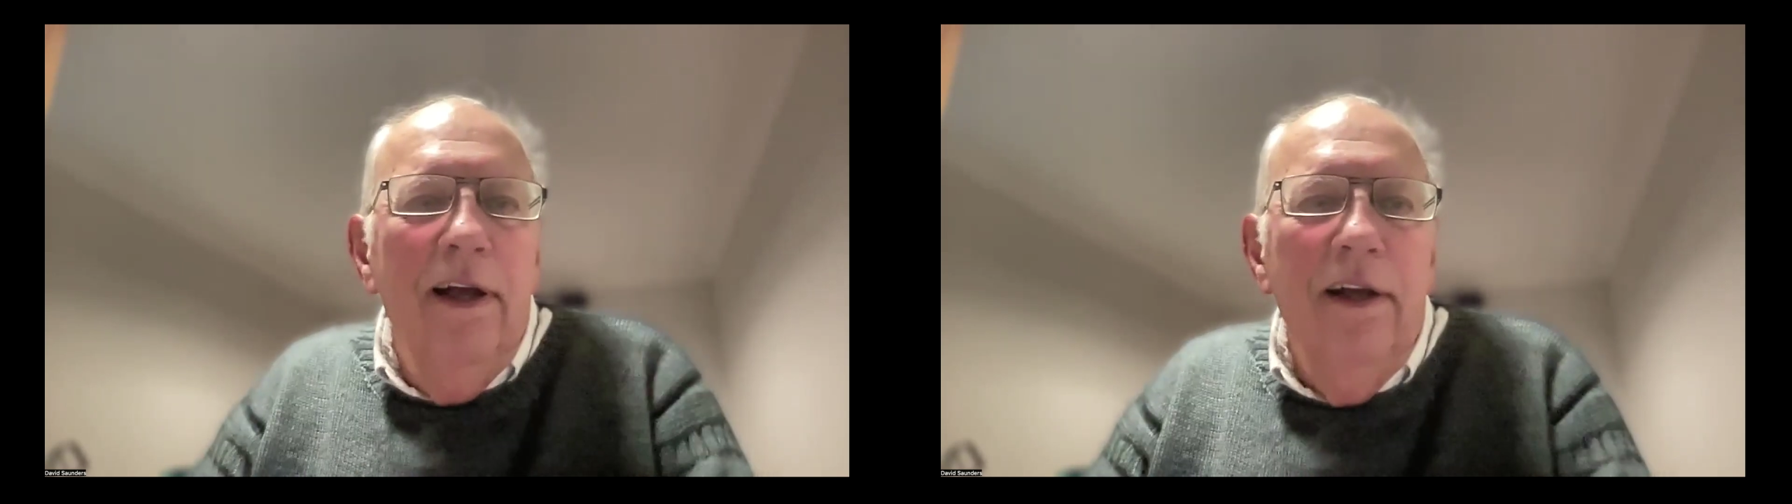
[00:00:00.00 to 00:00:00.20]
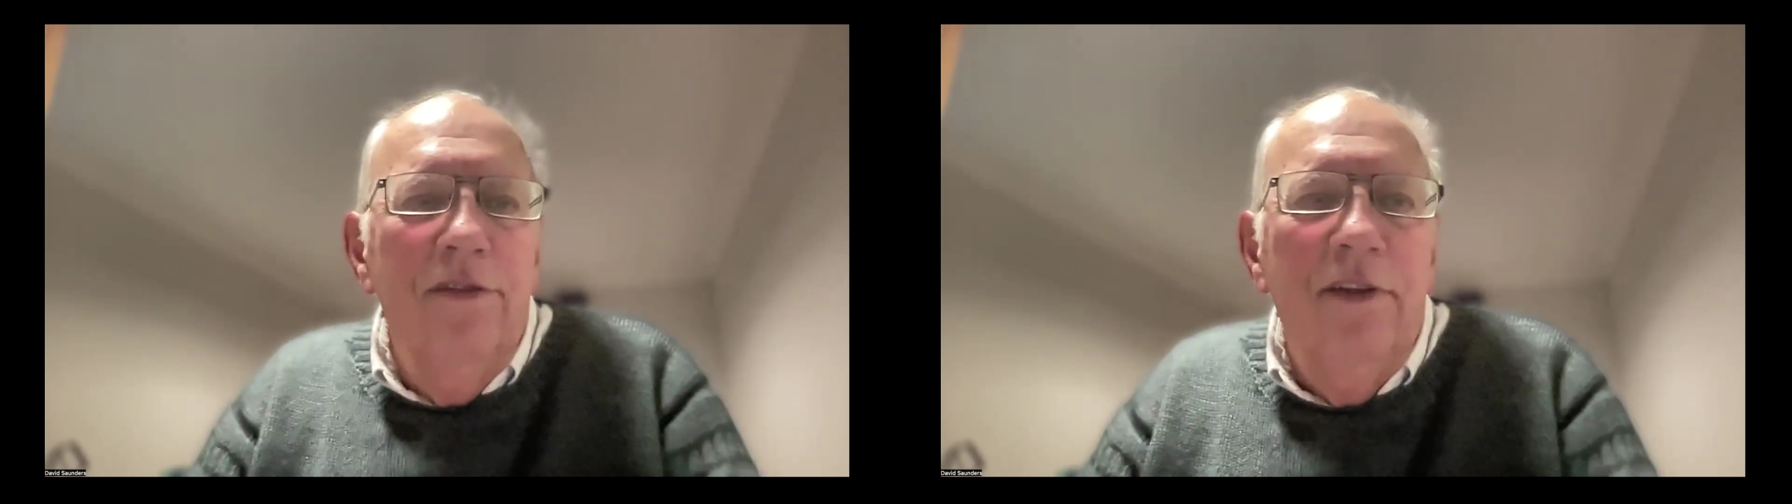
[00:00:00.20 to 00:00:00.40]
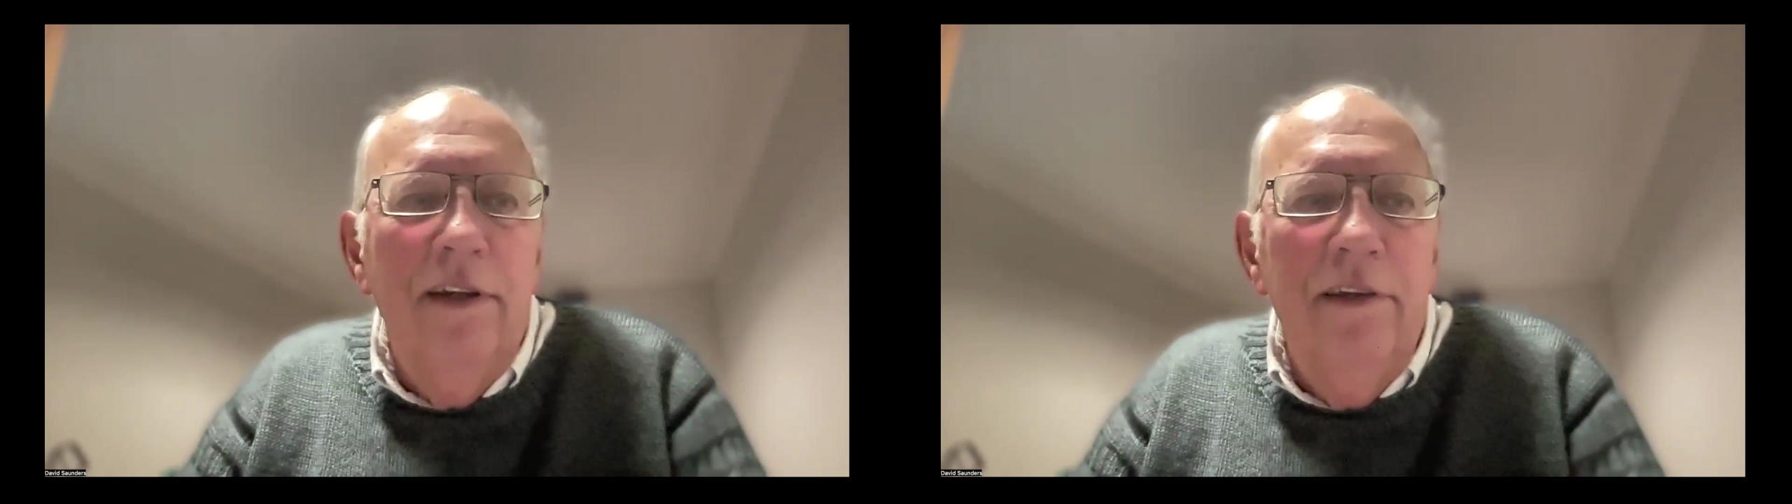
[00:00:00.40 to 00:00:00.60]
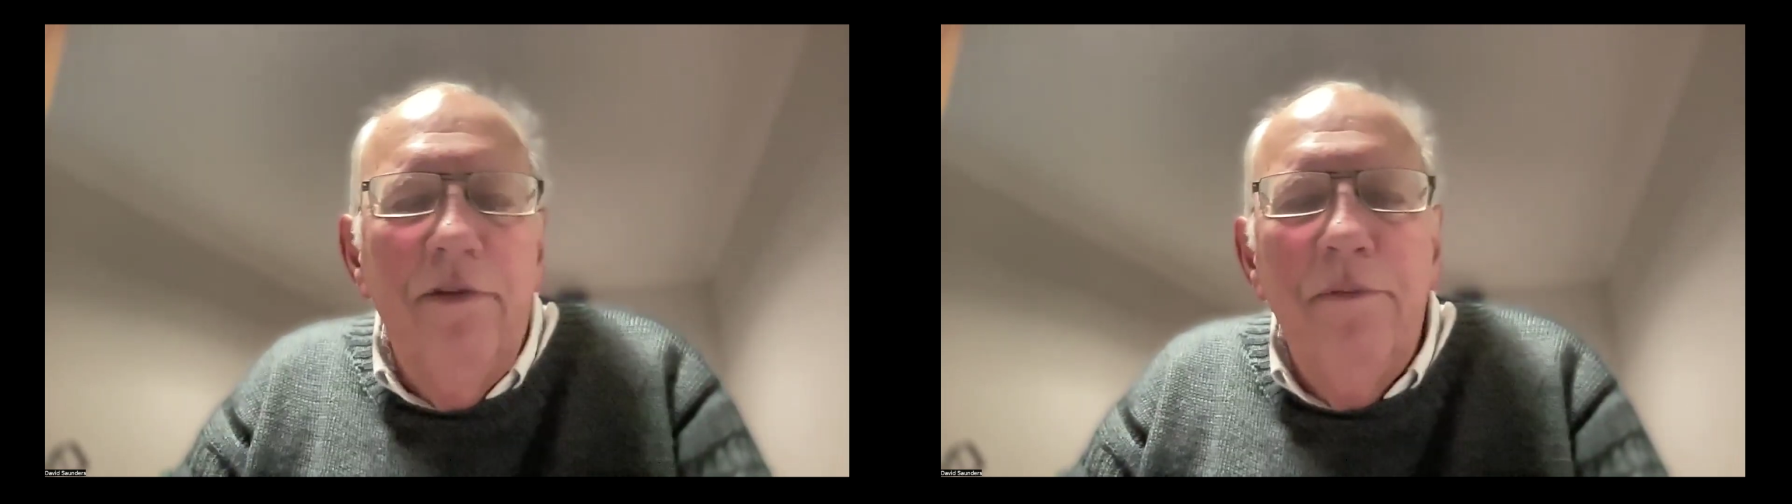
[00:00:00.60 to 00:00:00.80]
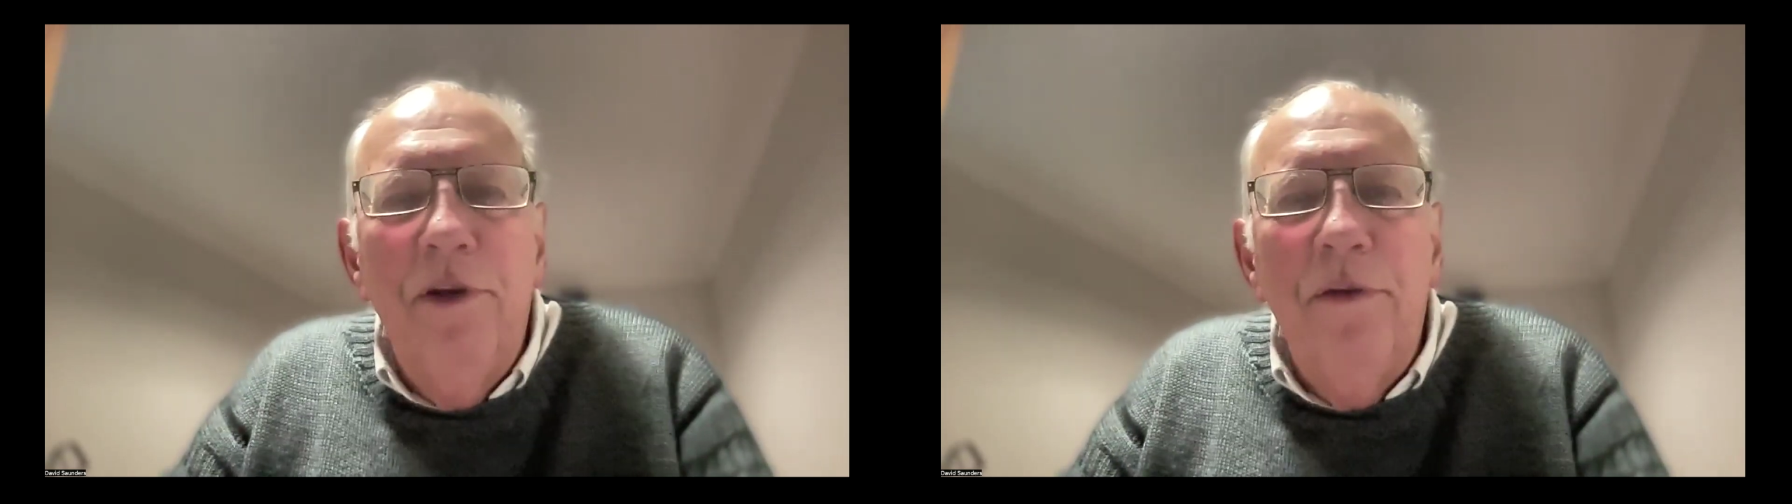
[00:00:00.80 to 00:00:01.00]
starting
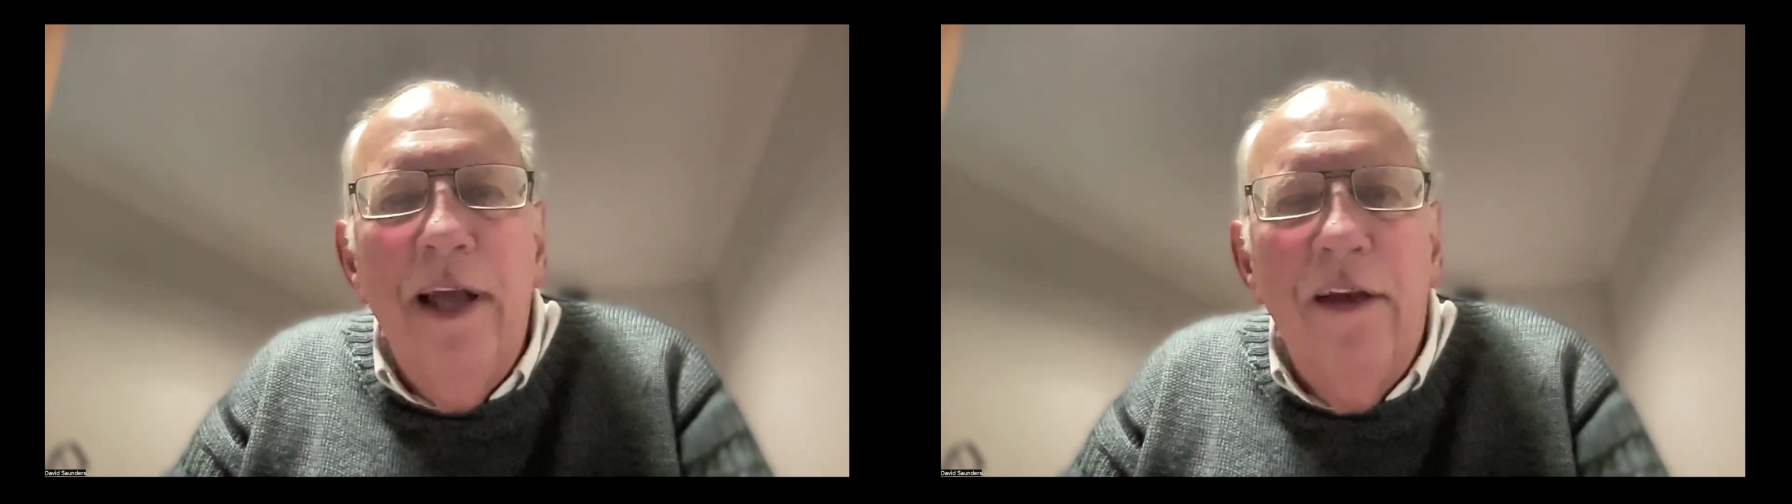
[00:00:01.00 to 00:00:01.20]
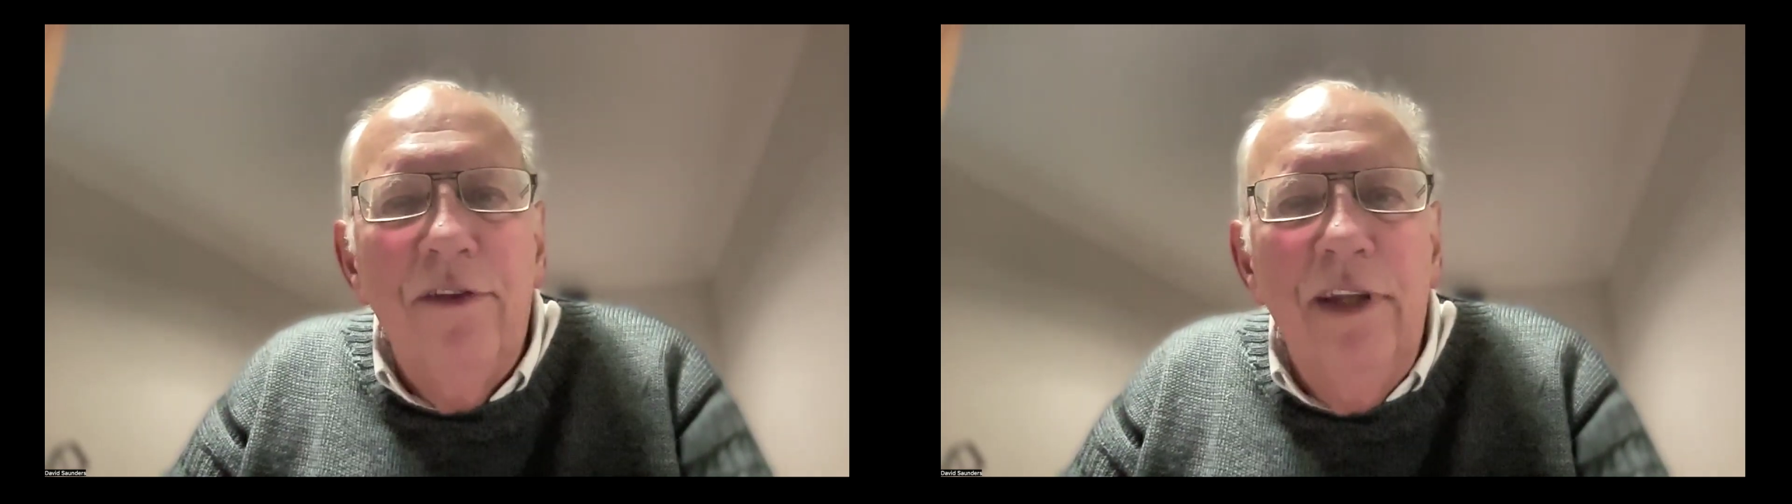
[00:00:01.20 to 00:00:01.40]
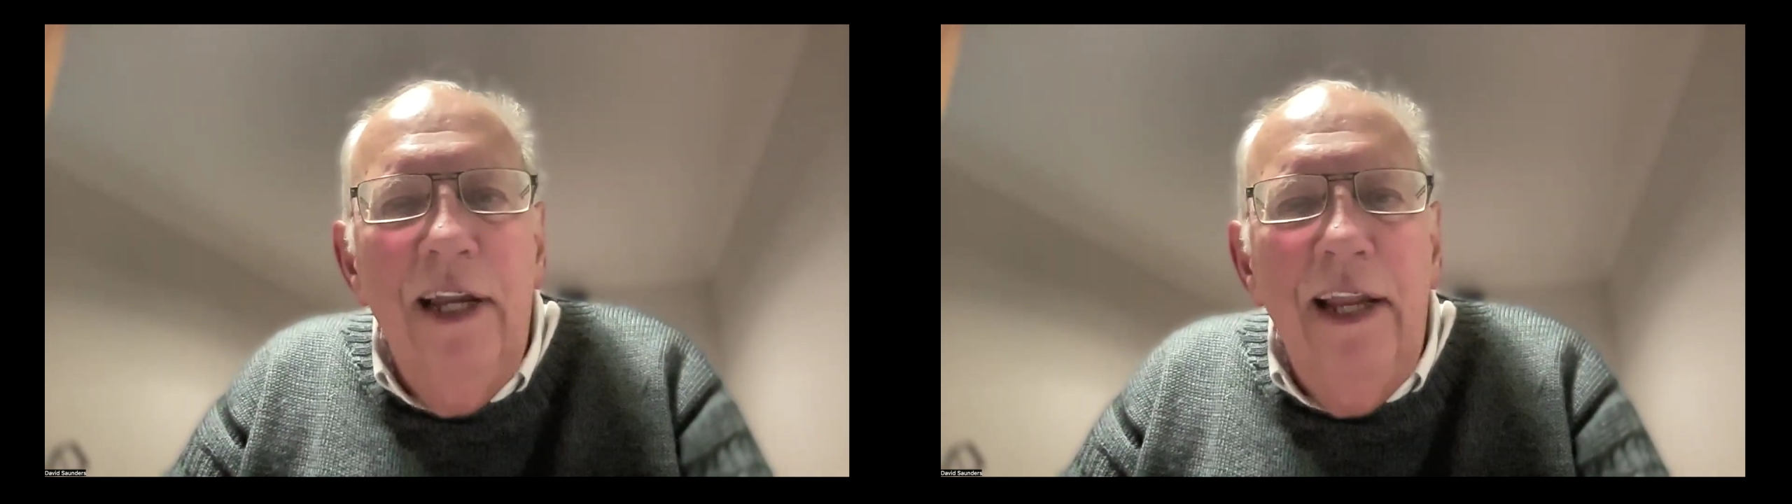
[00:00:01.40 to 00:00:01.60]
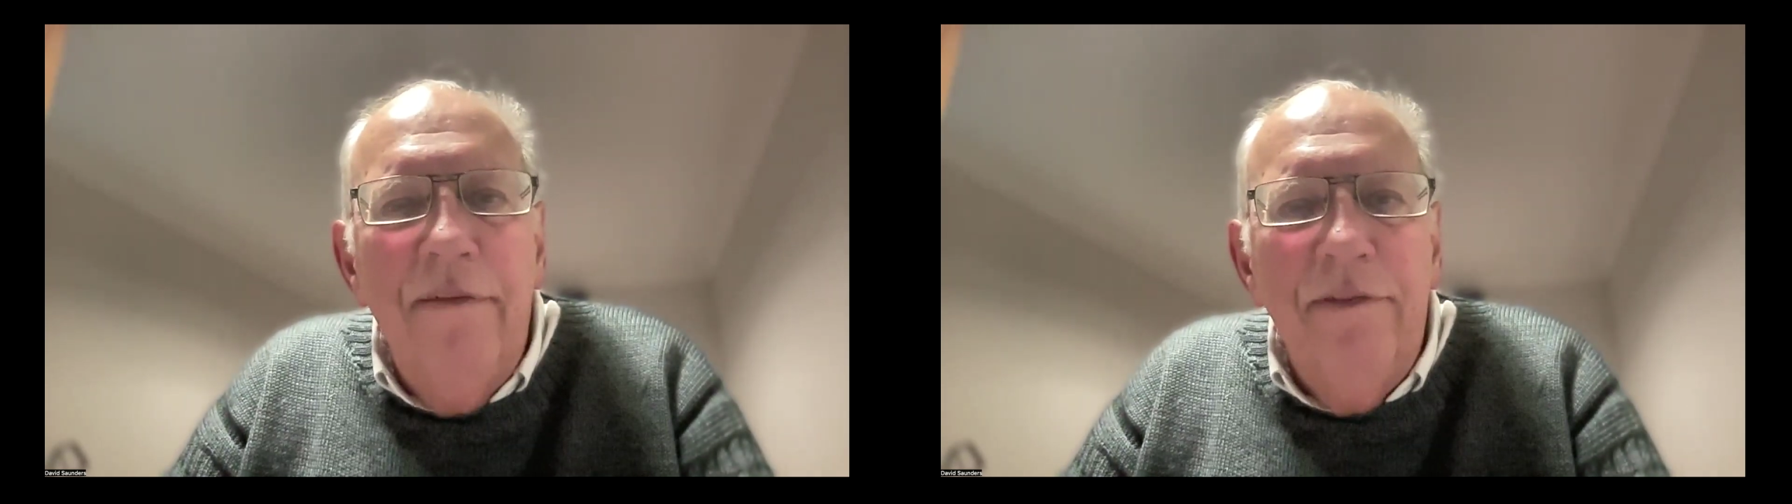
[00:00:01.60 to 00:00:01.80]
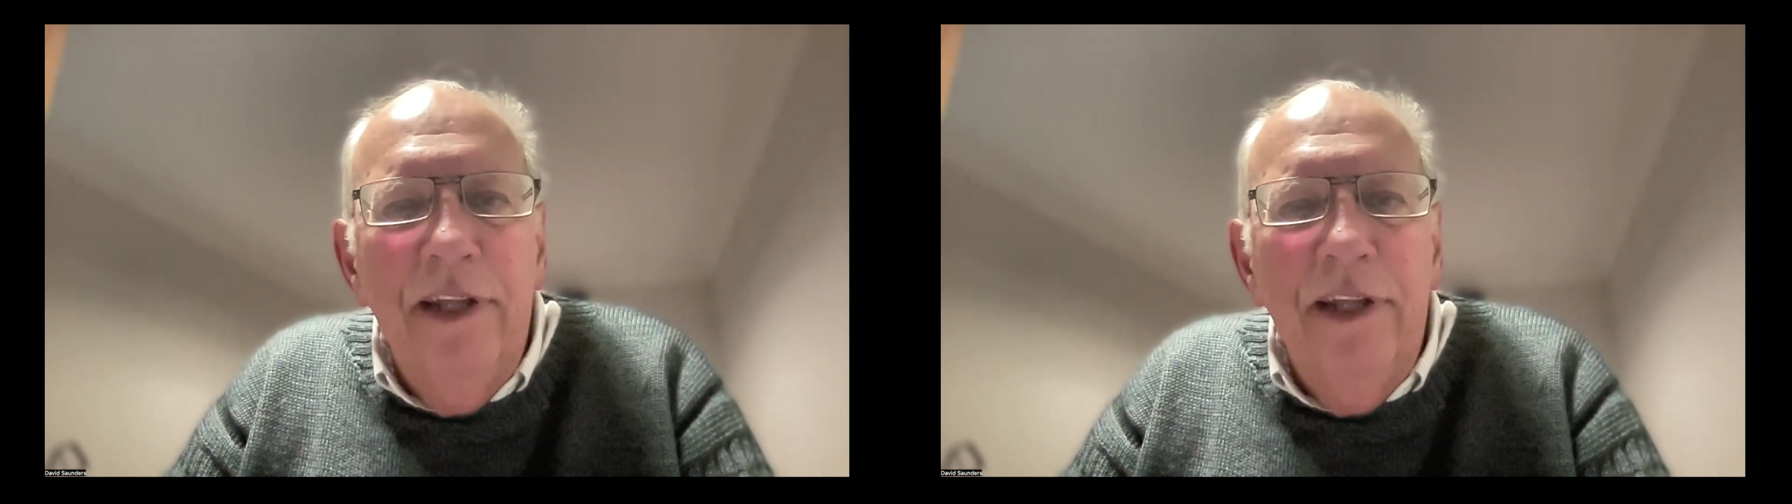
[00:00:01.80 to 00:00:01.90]
from 2011,